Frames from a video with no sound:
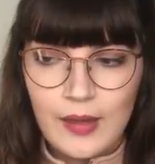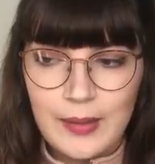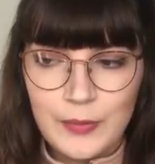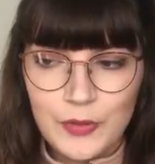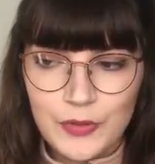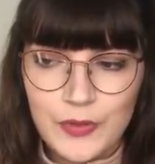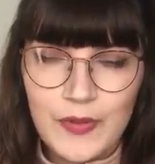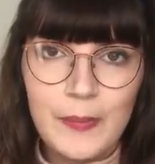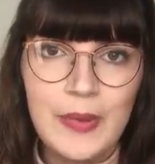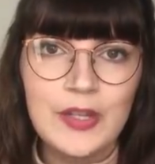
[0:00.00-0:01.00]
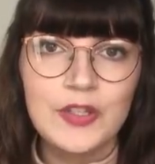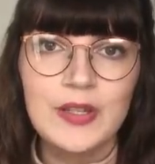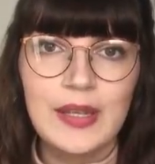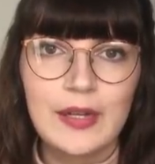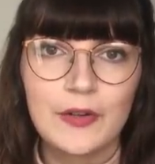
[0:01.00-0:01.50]
I'm not sure if I
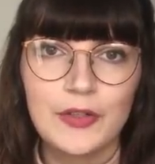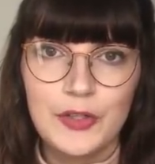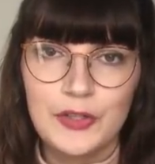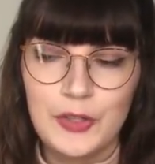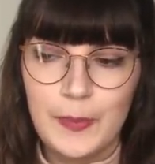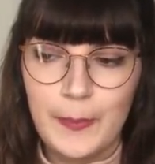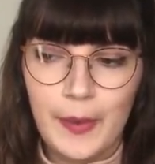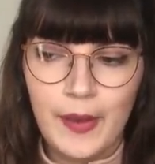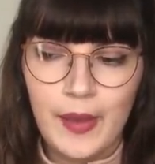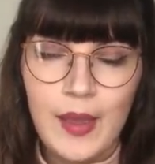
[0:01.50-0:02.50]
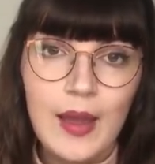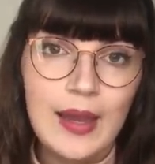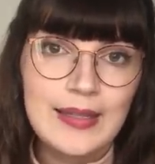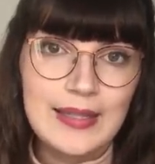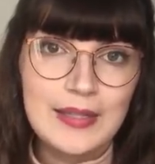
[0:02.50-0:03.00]
mentioned it here on YouTube, but
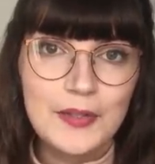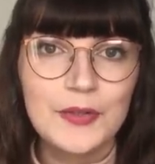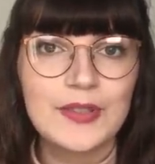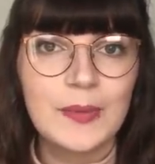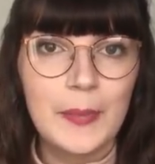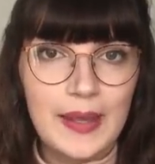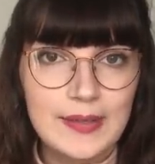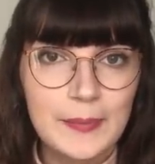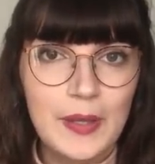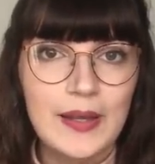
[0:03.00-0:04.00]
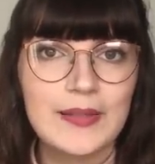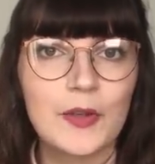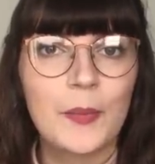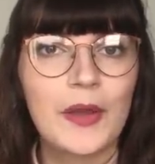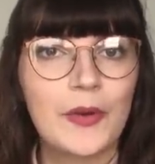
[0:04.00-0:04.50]
I did launch some pet
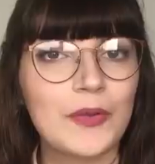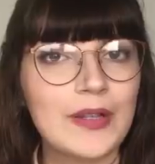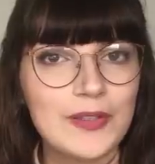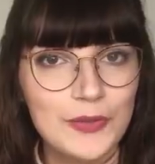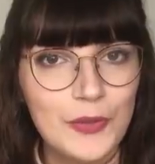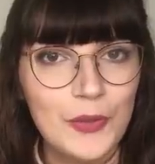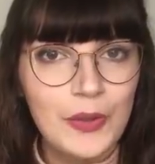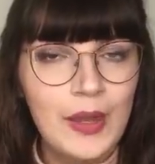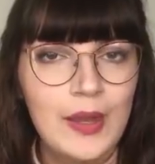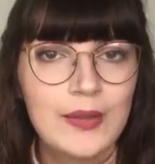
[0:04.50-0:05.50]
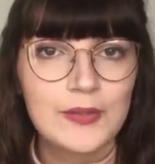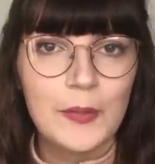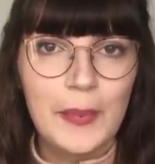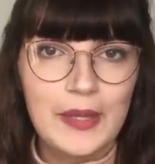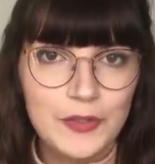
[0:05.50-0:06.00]
supplies on my online store.
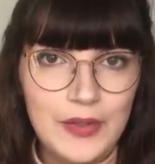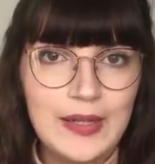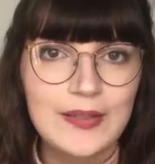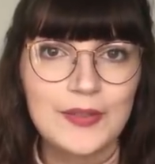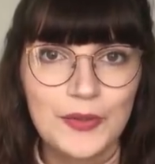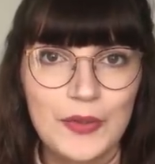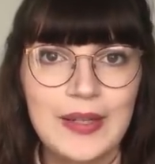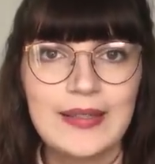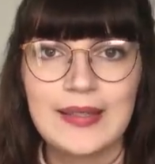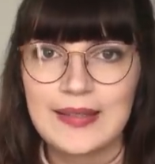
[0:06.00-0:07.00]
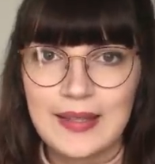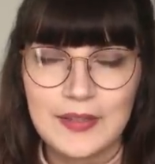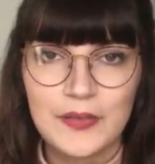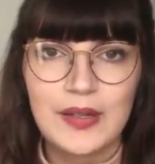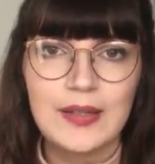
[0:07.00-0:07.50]
So pet treats, toys,
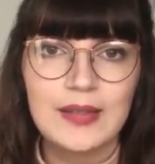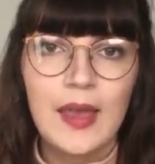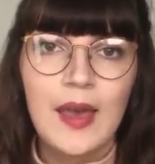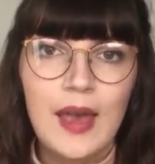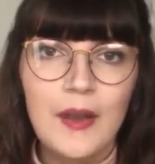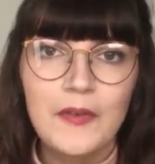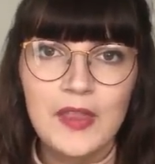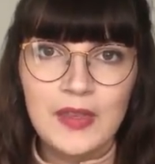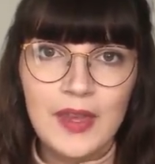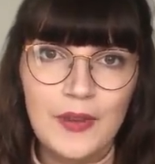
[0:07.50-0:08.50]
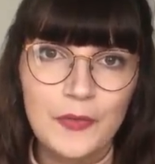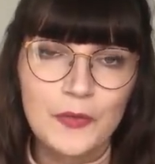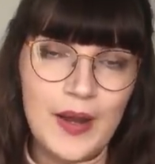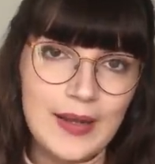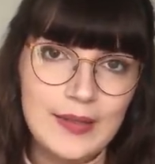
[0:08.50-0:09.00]
accessories, everything like that
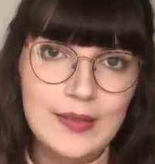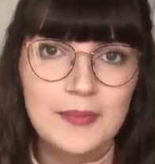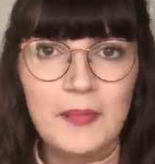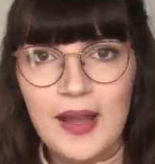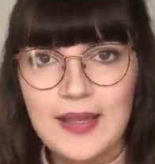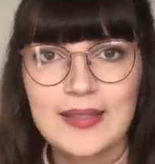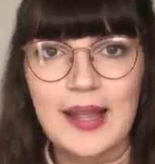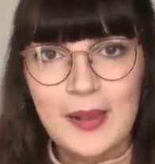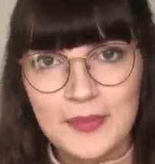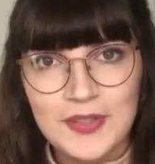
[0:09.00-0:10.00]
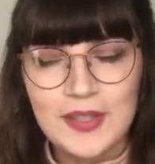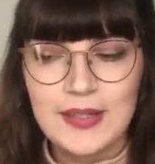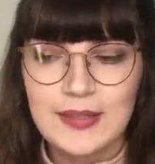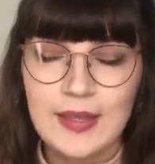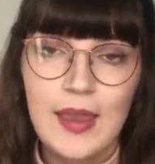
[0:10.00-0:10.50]
for rats, mice,
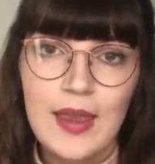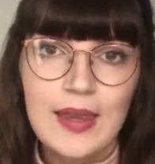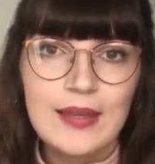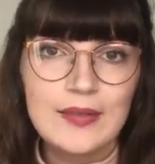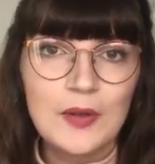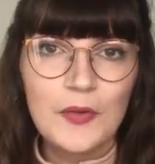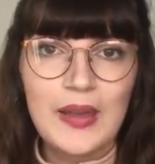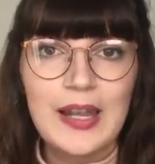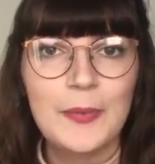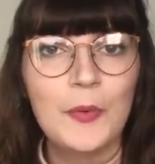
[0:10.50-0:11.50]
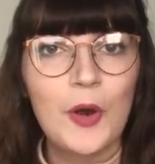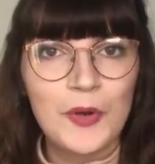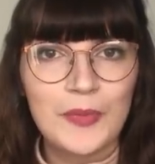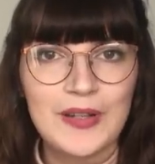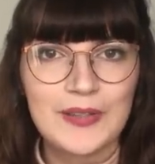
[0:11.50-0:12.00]
hamsters is now available
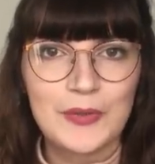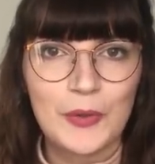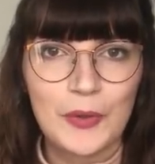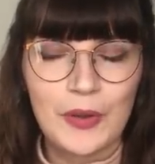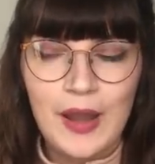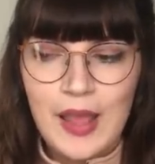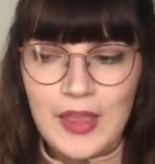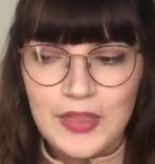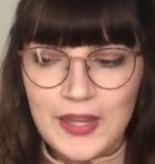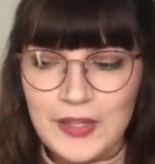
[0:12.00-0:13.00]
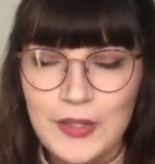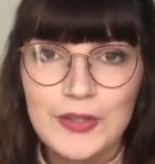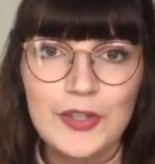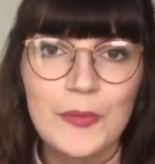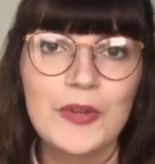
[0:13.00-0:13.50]
on my store. Thank
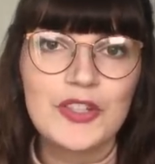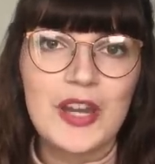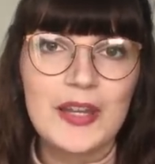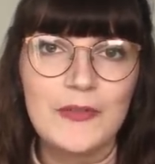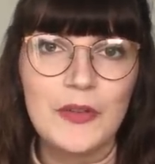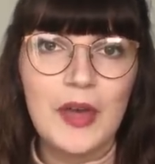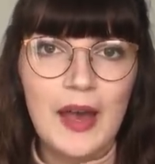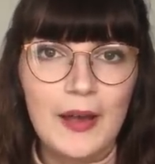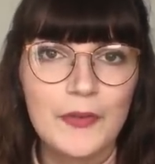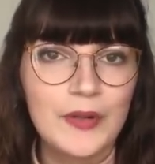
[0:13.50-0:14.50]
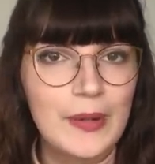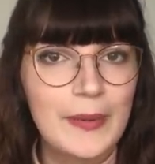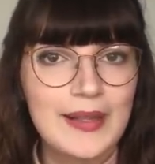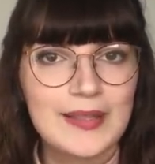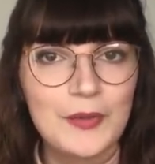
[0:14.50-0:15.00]
you so much to any of you that have
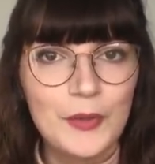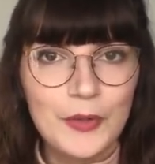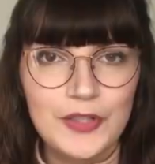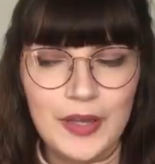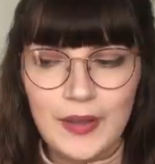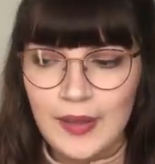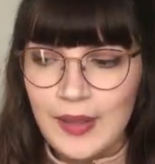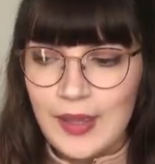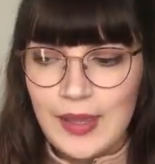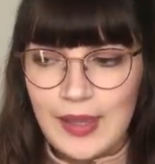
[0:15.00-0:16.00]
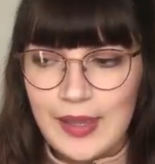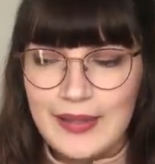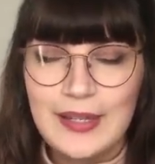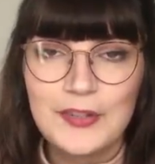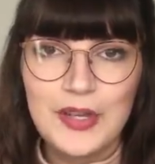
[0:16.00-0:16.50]
already placed an order.
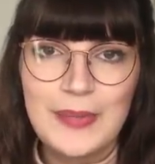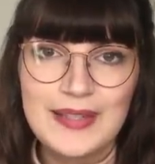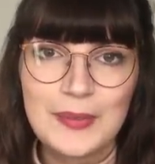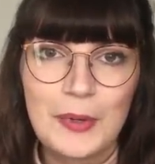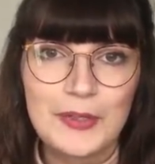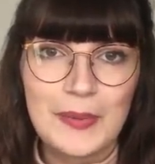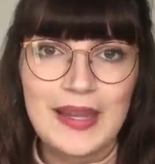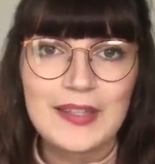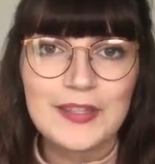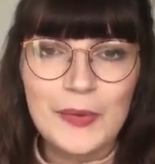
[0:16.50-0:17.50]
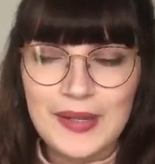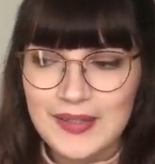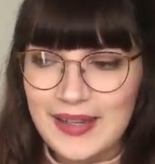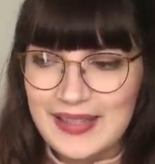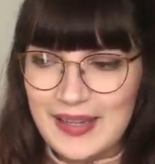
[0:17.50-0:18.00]
It literally means the world to me. I get so
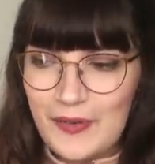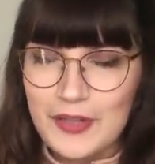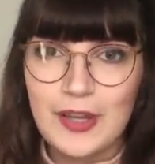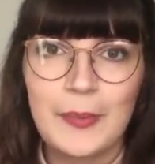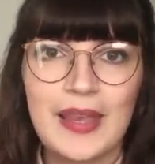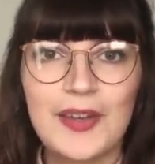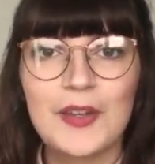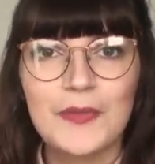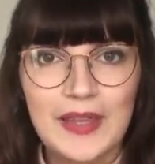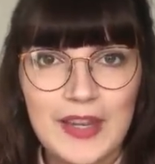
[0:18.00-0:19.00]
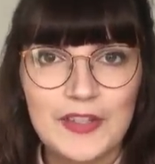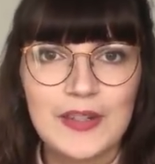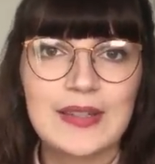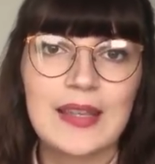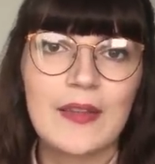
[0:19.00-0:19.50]
excited every time I get a
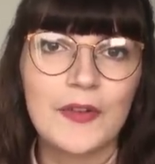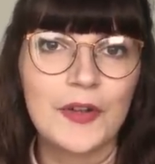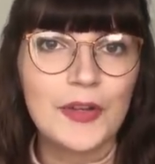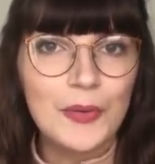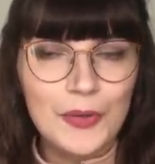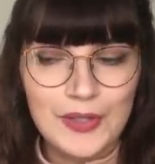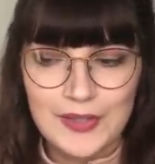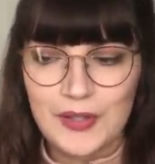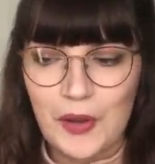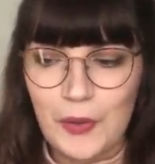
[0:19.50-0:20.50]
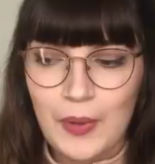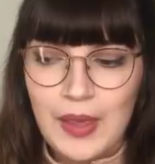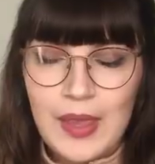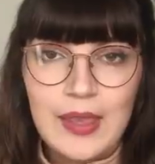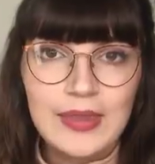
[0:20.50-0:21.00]
notification to say that I've got a new order. So
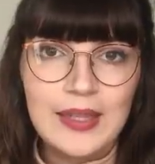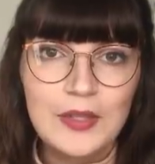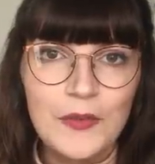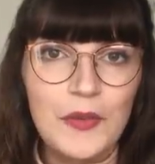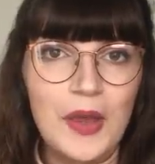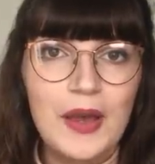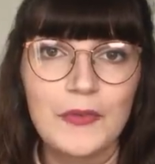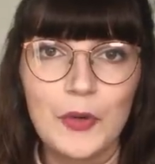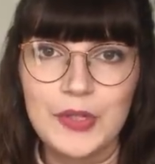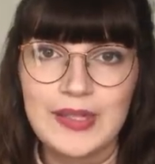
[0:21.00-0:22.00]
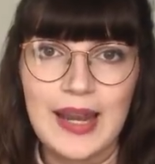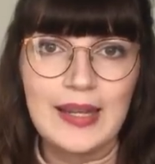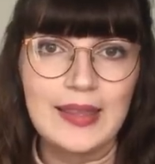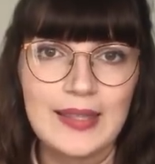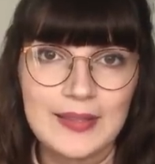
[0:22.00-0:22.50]
thank you if you have ordered
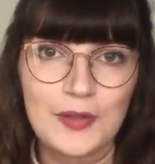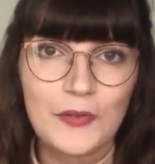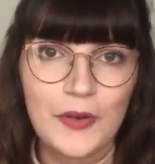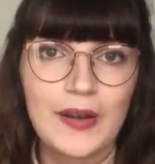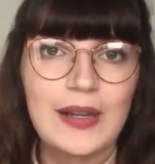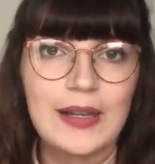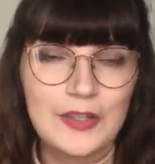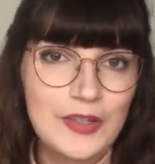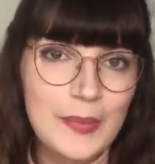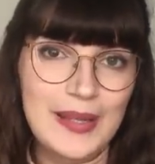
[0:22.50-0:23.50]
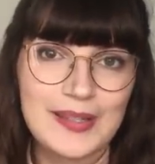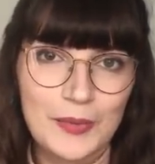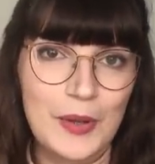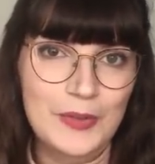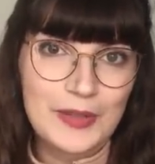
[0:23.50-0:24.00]
anything so far. It literally means
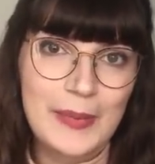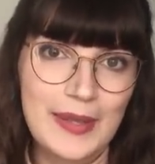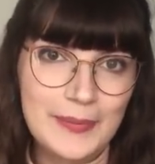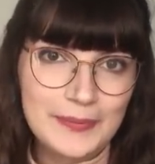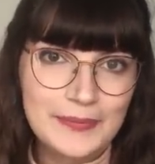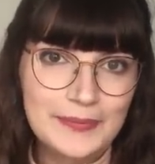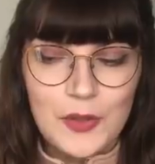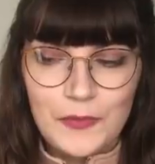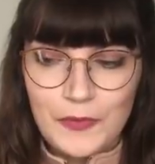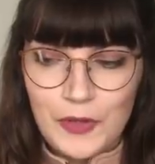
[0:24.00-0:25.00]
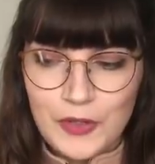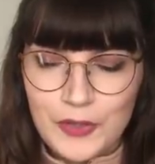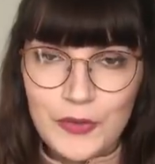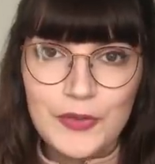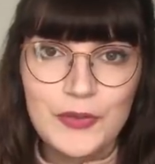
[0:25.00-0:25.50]
the world to me. So if you've
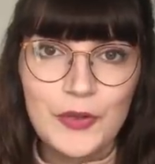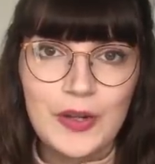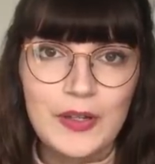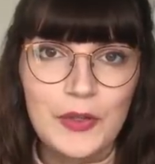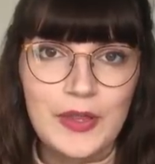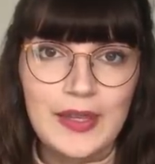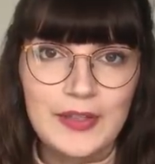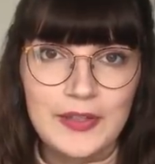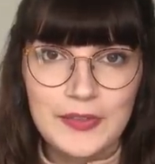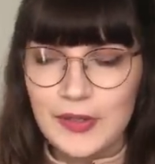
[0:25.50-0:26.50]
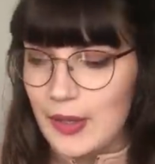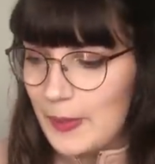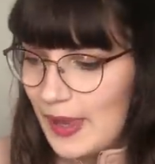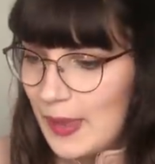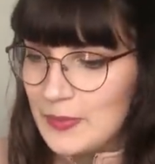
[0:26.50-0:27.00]
looked on the store and you think it does look
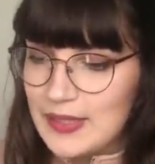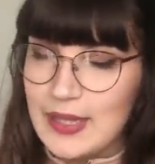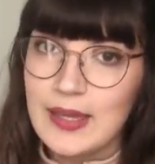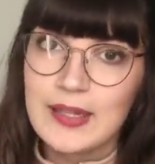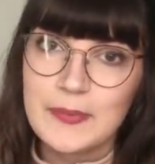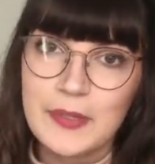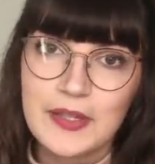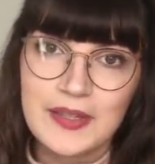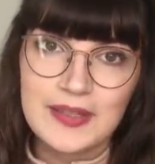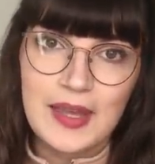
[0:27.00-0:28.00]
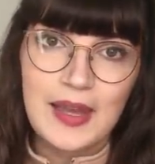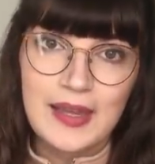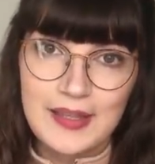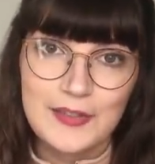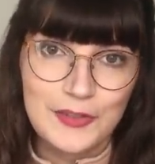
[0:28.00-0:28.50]
a bit empty, that is because
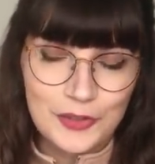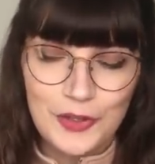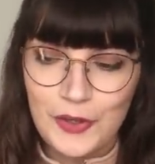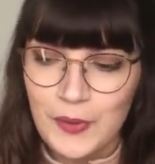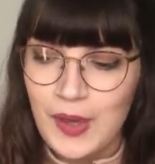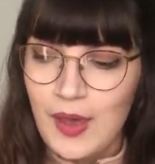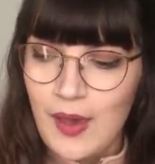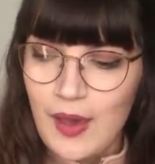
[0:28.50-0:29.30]
that is true.